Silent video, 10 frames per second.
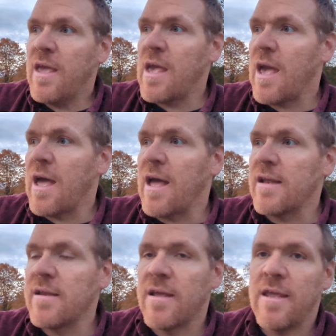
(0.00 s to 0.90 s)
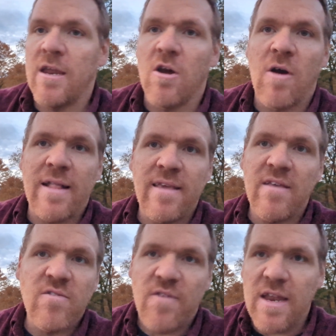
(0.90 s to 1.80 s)
and you know, on
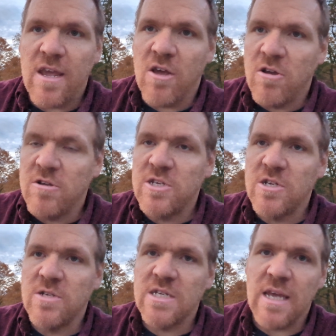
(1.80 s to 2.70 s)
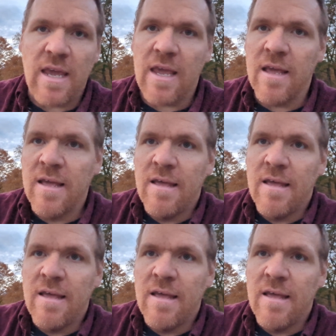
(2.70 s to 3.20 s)
these videos you see